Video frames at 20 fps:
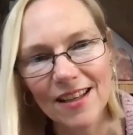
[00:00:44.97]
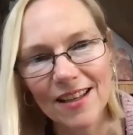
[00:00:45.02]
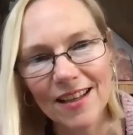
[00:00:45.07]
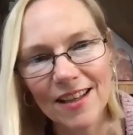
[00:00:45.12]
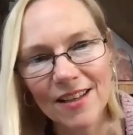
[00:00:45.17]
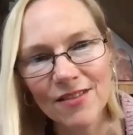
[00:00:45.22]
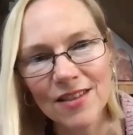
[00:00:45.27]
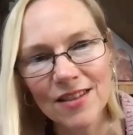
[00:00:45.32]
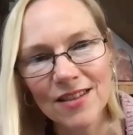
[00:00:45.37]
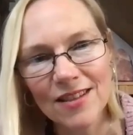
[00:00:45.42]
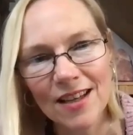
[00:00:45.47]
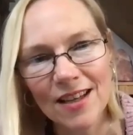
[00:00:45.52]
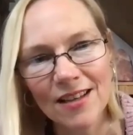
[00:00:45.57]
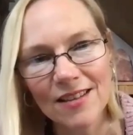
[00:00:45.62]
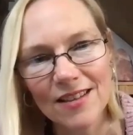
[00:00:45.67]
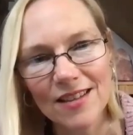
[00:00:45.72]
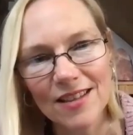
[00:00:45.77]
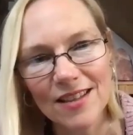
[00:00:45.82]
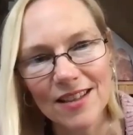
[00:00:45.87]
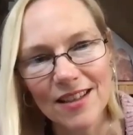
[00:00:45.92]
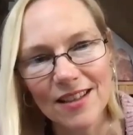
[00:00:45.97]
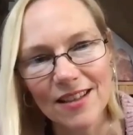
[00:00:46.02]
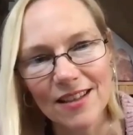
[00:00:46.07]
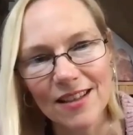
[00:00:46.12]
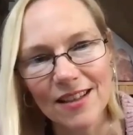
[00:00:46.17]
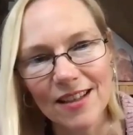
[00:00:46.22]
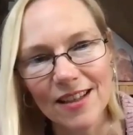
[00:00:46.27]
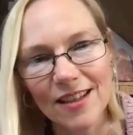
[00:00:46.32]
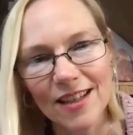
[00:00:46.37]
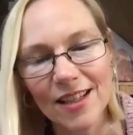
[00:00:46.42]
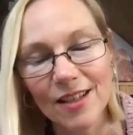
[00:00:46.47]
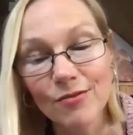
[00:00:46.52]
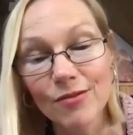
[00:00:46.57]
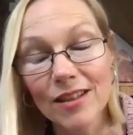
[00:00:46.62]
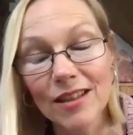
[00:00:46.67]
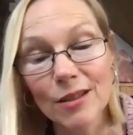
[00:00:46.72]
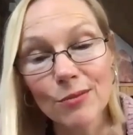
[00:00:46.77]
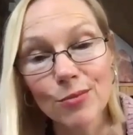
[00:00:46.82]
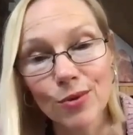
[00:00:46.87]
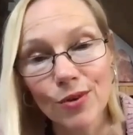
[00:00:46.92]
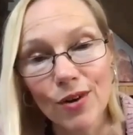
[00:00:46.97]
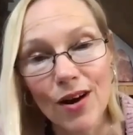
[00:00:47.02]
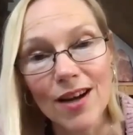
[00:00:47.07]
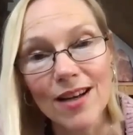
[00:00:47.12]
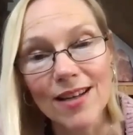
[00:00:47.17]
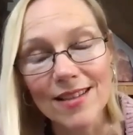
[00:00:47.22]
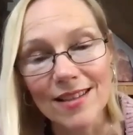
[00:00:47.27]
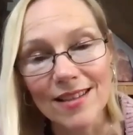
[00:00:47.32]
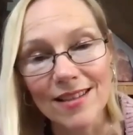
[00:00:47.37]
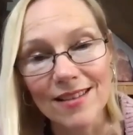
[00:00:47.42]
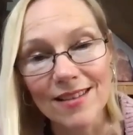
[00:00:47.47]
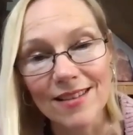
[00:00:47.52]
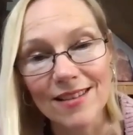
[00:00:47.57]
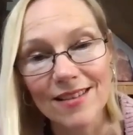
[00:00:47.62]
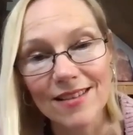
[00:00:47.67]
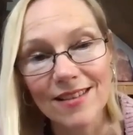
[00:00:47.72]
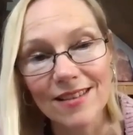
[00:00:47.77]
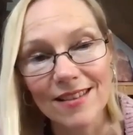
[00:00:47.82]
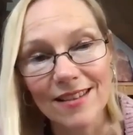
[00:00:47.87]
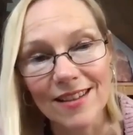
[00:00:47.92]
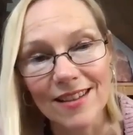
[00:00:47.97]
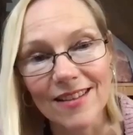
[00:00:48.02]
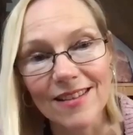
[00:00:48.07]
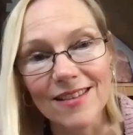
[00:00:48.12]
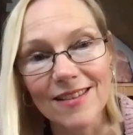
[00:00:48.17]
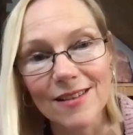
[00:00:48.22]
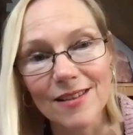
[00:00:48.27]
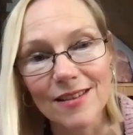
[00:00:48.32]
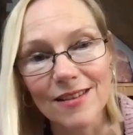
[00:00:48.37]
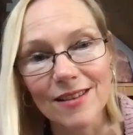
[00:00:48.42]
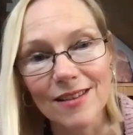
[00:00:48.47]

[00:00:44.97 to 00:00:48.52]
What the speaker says: gives a sense that he really prizes this